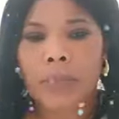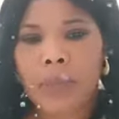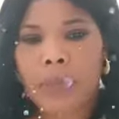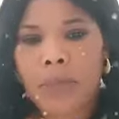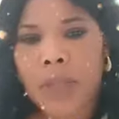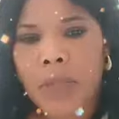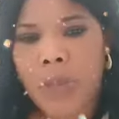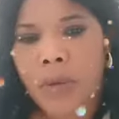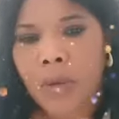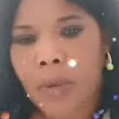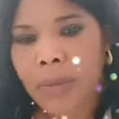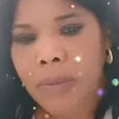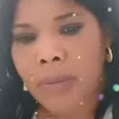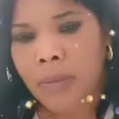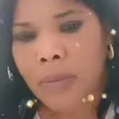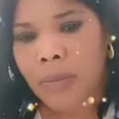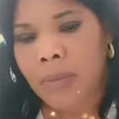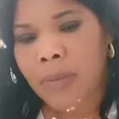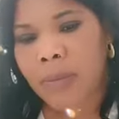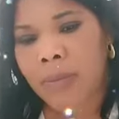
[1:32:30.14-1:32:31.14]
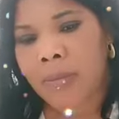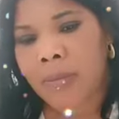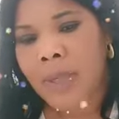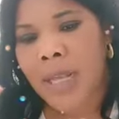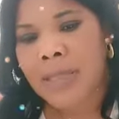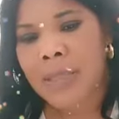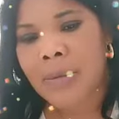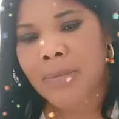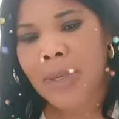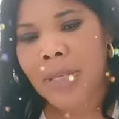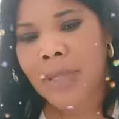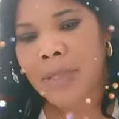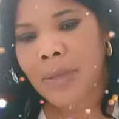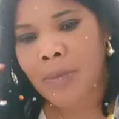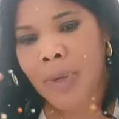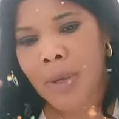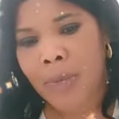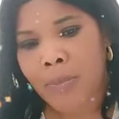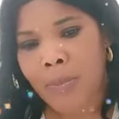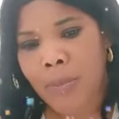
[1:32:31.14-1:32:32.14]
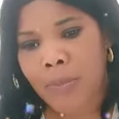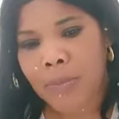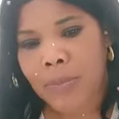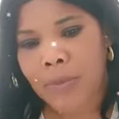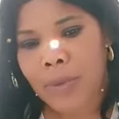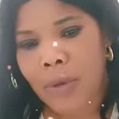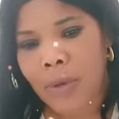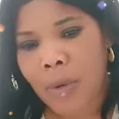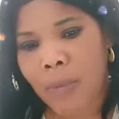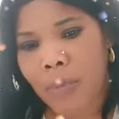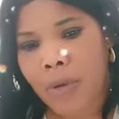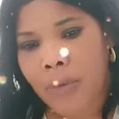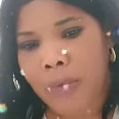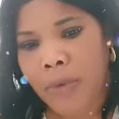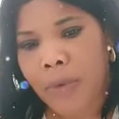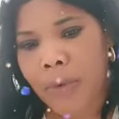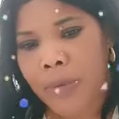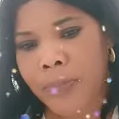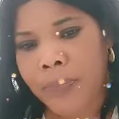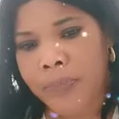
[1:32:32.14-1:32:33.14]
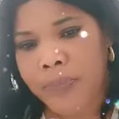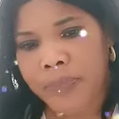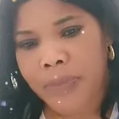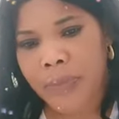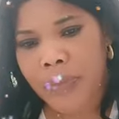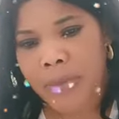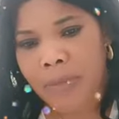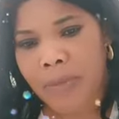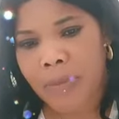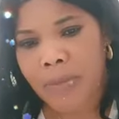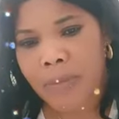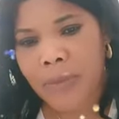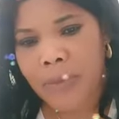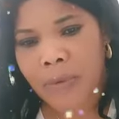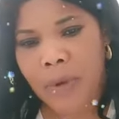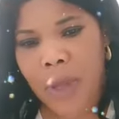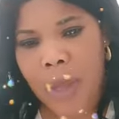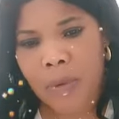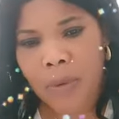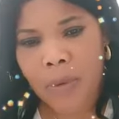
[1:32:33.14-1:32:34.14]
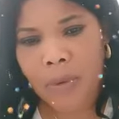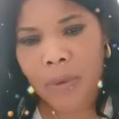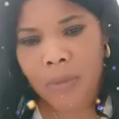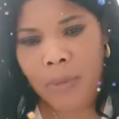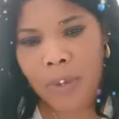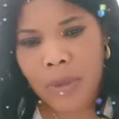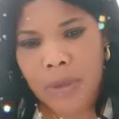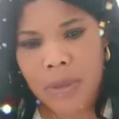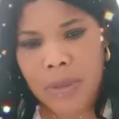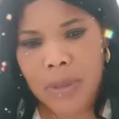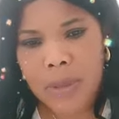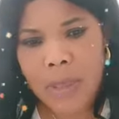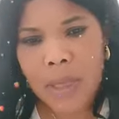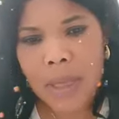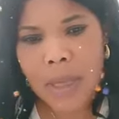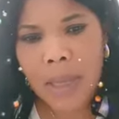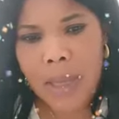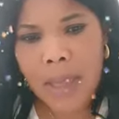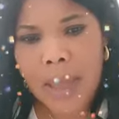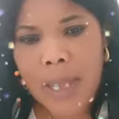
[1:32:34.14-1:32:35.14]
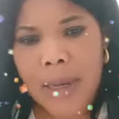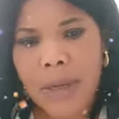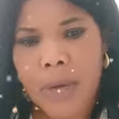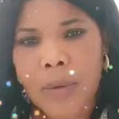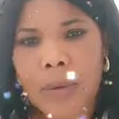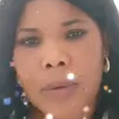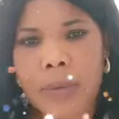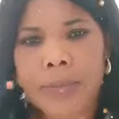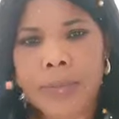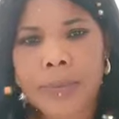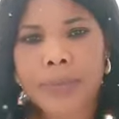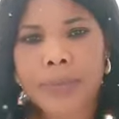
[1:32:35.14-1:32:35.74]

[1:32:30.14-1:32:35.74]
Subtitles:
Let me call. Let me see if anyone talk before I go come out. Hello.